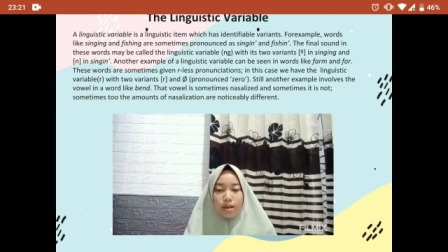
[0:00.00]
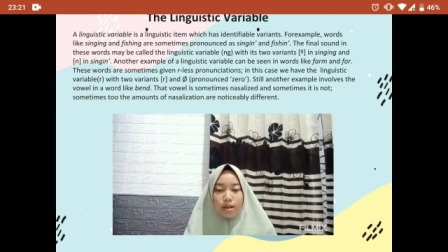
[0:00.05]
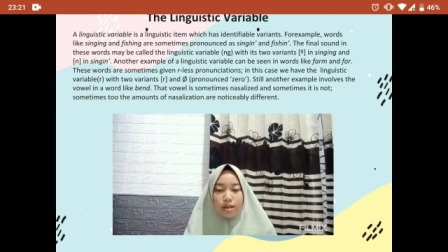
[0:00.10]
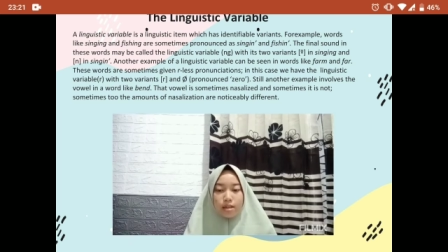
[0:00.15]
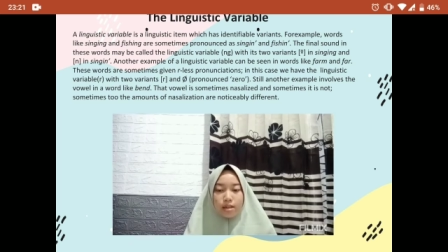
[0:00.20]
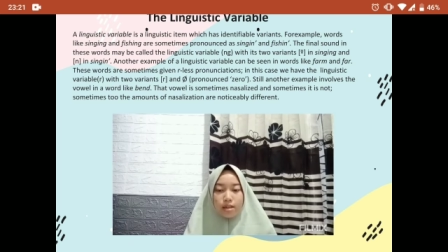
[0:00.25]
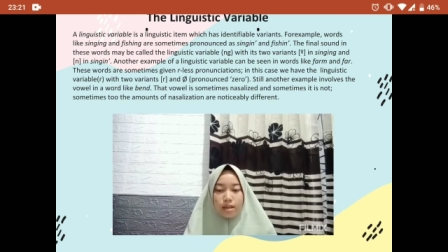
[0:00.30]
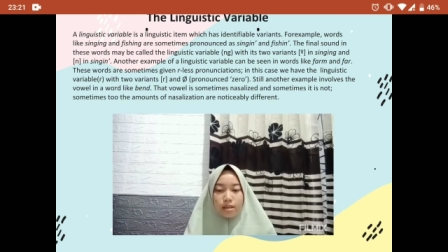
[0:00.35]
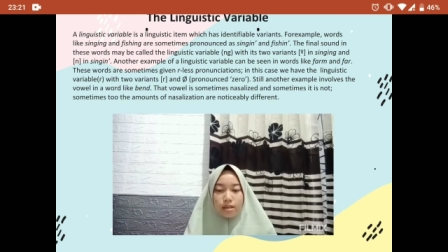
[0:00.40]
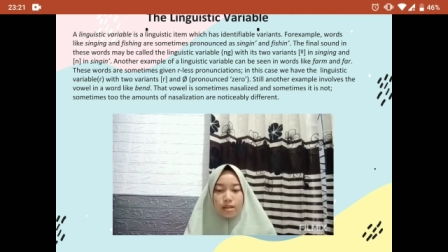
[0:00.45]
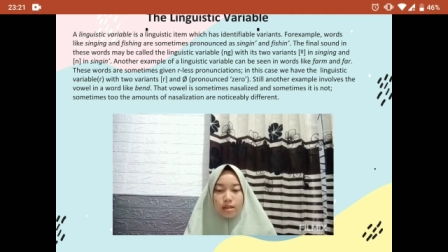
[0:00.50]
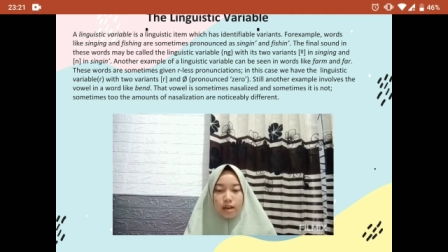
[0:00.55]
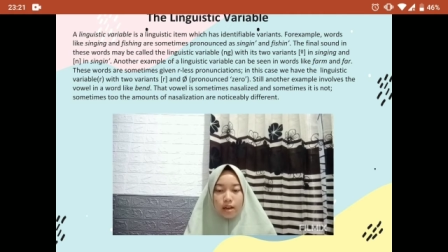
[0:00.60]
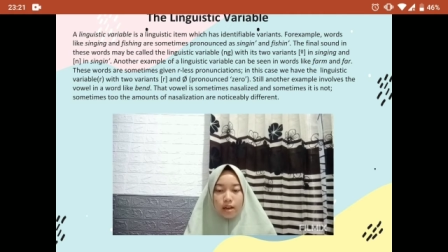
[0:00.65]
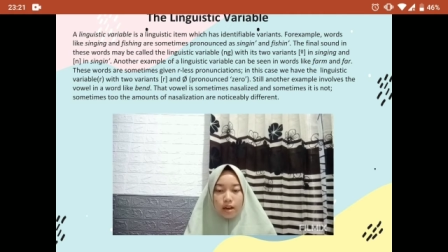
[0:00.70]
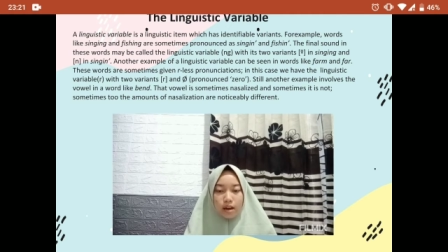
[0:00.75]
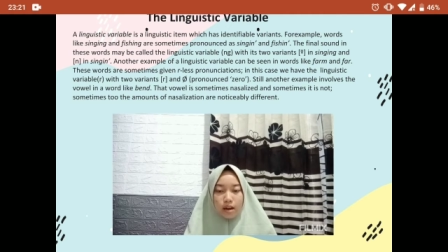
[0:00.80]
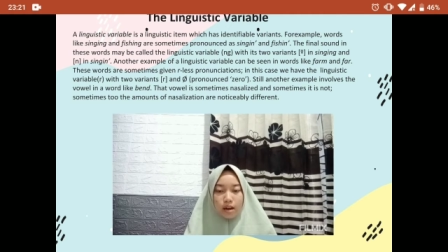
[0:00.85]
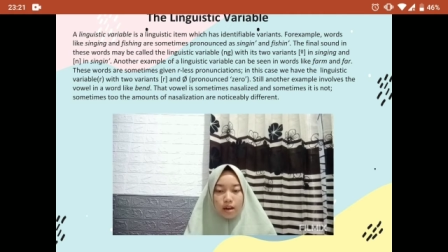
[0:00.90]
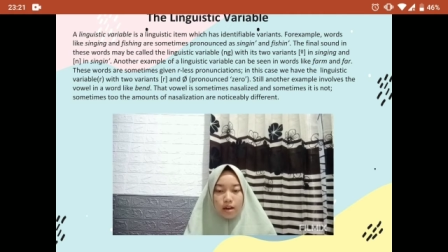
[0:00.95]
Then
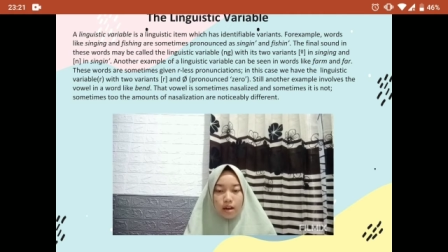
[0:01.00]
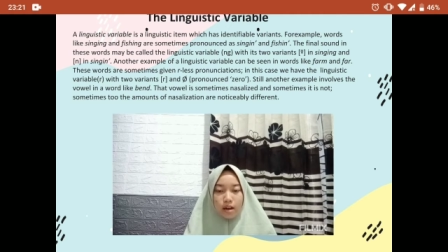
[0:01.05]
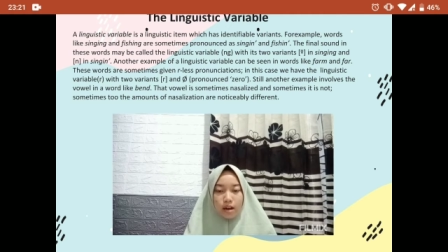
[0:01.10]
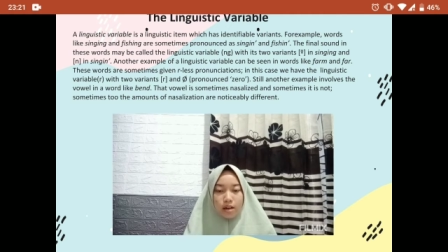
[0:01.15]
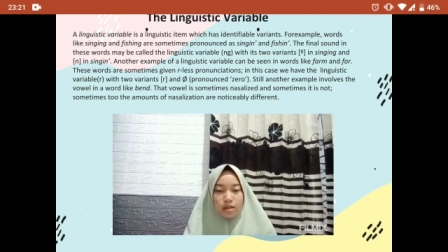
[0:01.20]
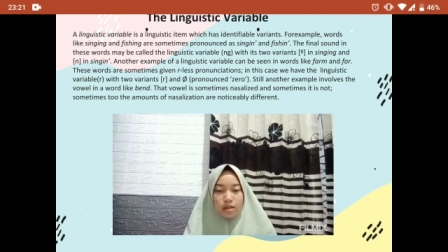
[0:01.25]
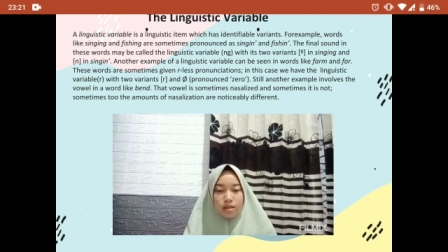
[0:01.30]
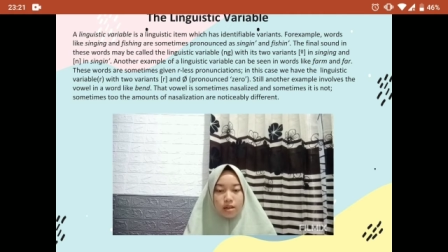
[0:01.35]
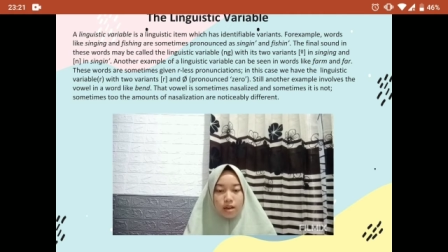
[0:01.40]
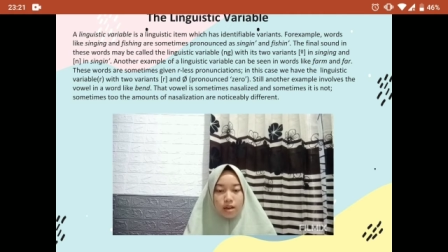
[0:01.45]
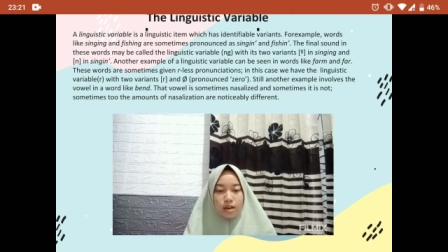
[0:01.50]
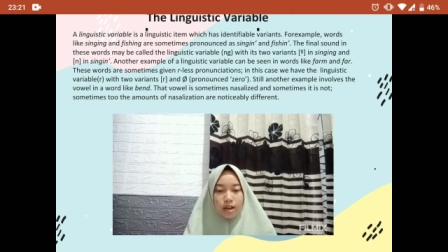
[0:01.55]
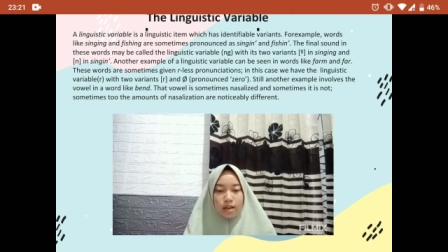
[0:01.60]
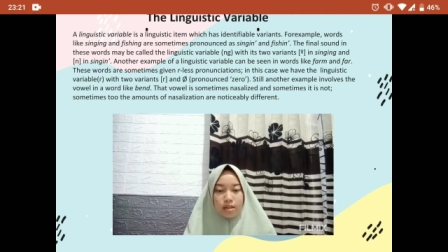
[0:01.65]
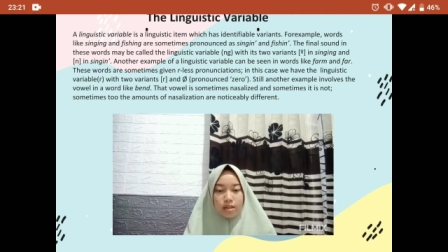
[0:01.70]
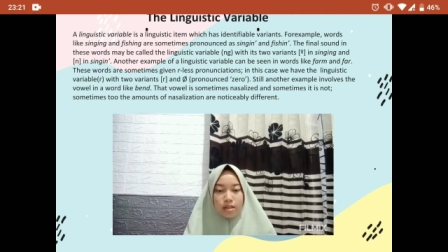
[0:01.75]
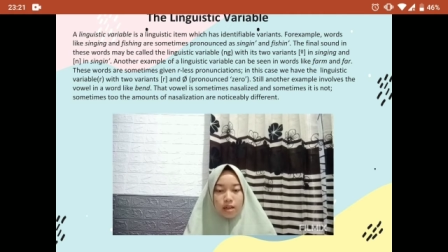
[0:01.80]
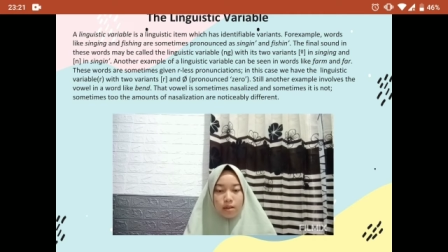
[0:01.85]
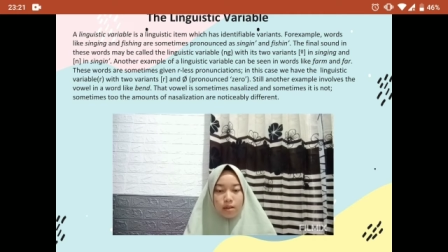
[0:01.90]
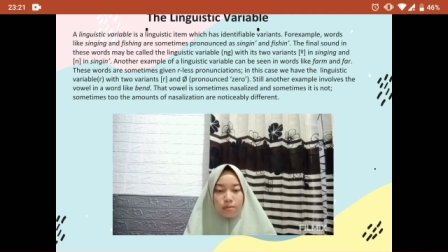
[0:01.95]
there are other
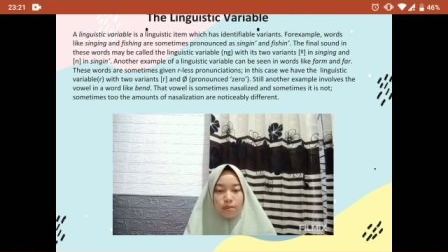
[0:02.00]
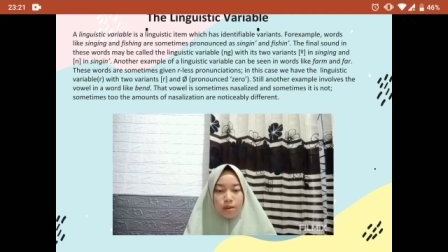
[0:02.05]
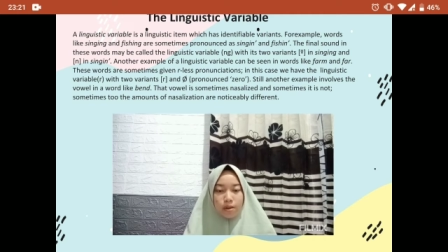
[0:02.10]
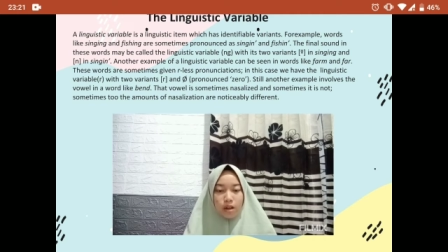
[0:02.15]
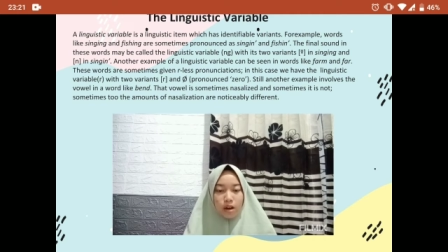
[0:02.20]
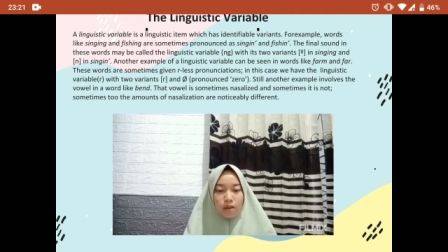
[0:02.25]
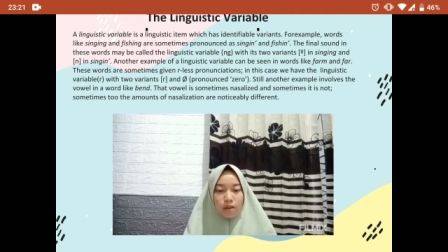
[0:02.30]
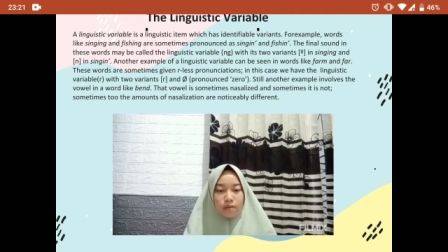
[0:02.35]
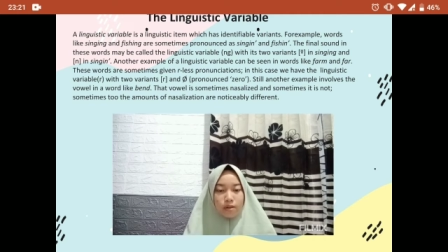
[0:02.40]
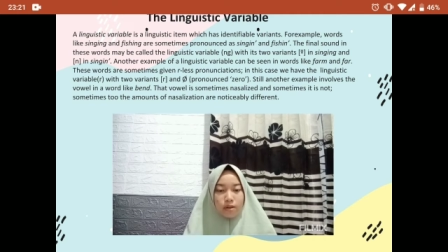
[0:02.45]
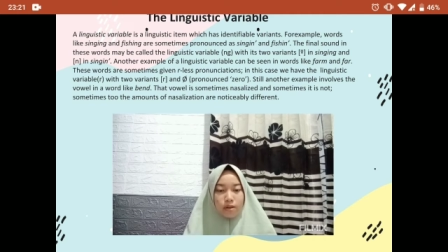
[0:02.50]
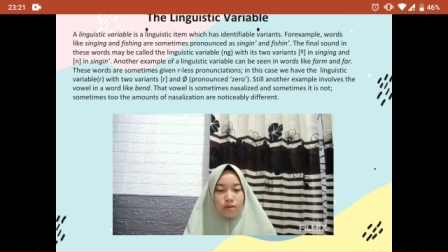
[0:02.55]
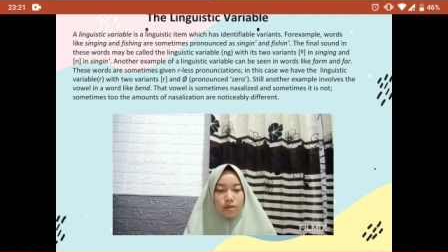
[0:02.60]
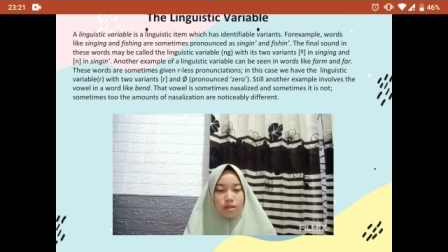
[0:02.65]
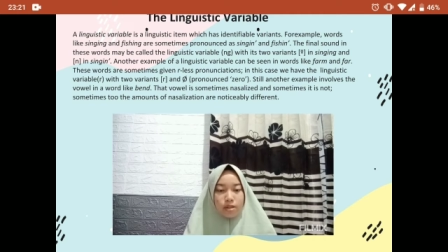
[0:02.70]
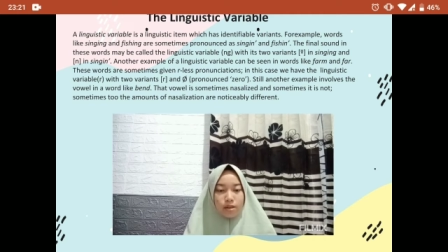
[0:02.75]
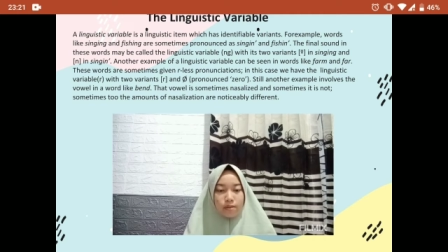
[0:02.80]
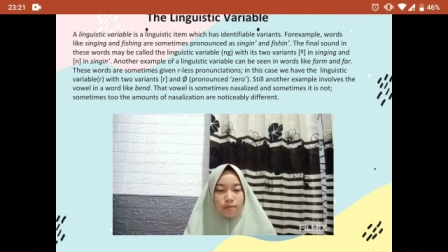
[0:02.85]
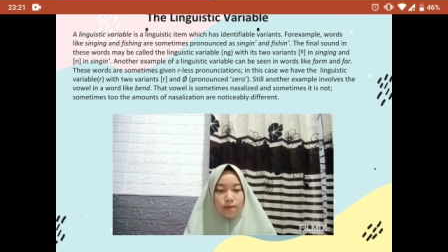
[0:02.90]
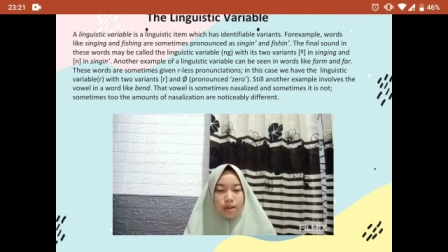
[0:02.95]
examples of
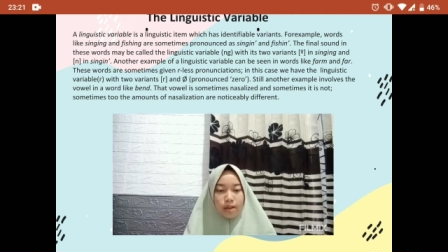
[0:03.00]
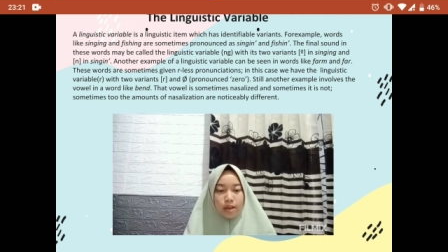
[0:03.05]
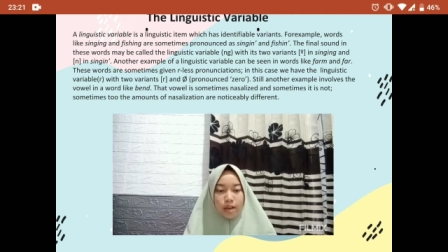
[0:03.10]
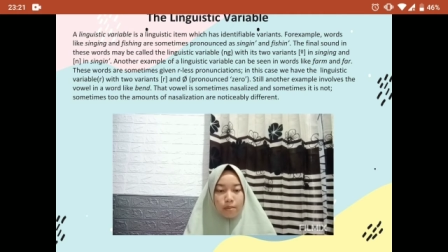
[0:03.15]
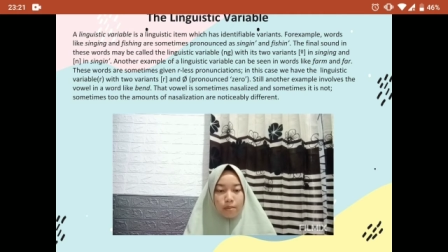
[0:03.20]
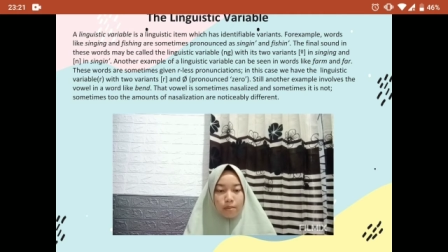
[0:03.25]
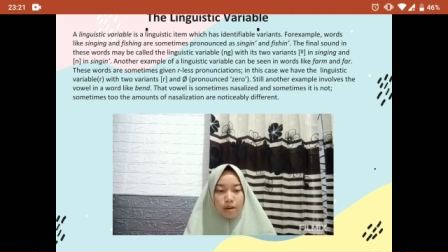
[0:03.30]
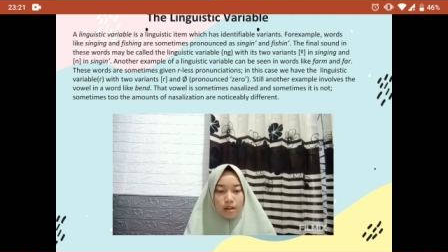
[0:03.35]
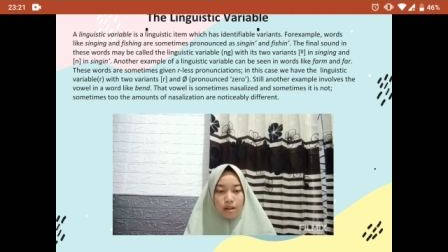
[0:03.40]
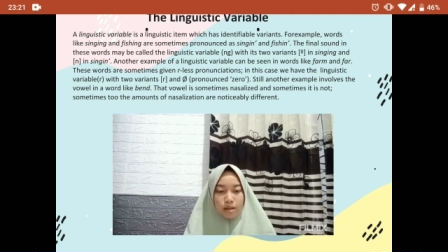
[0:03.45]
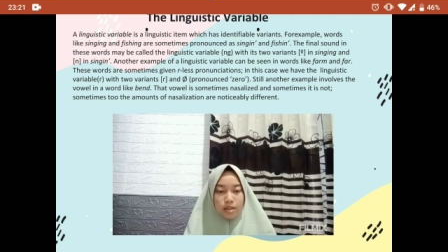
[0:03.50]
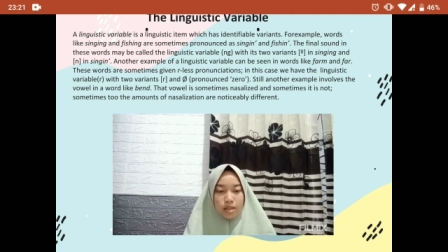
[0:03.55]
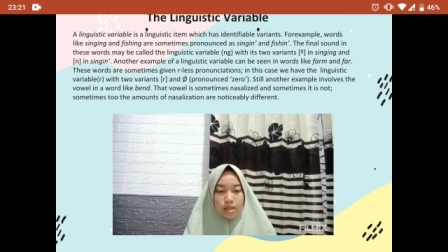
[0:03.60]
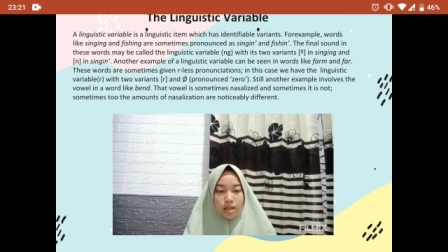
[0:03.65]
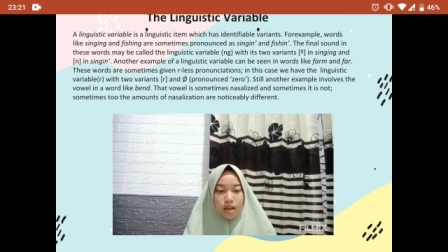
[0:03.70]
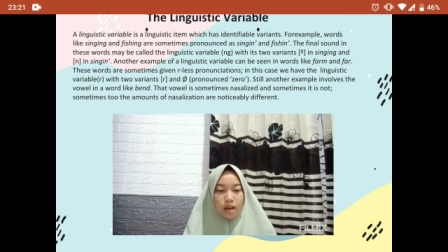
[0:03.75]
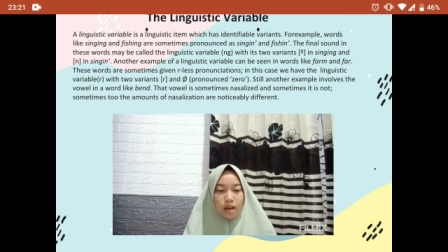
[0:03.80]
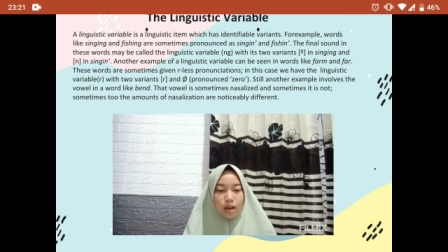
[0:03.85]
linguistic variables